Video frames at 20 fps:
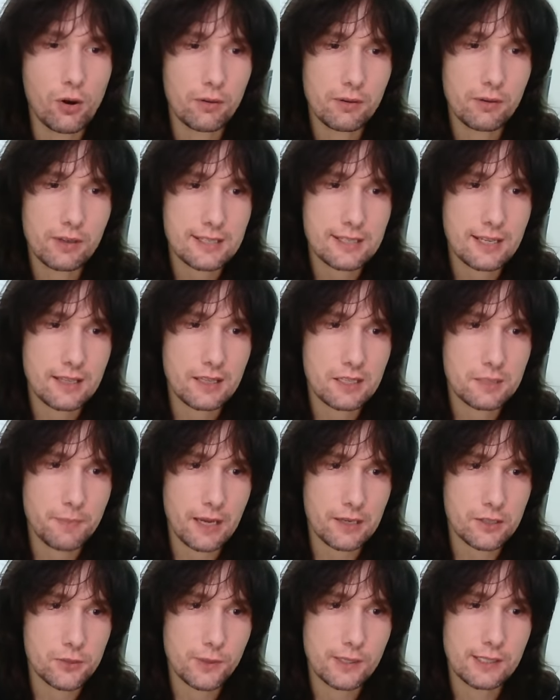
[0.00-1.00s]
I'm going to take this
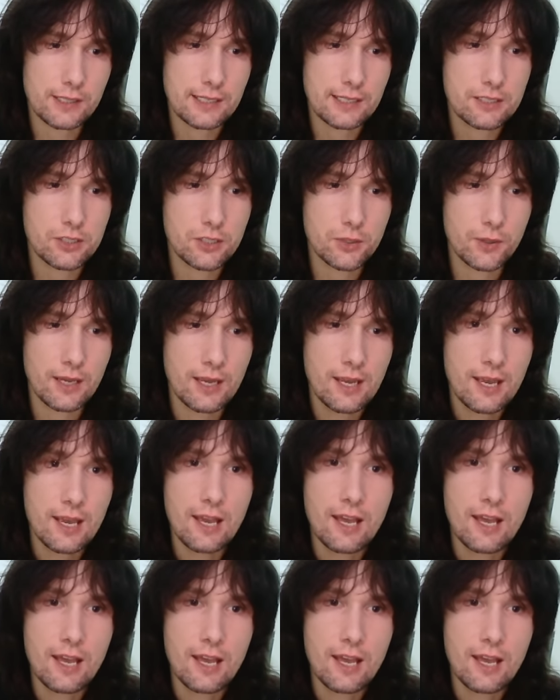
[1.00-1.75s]
back so we can listen to it,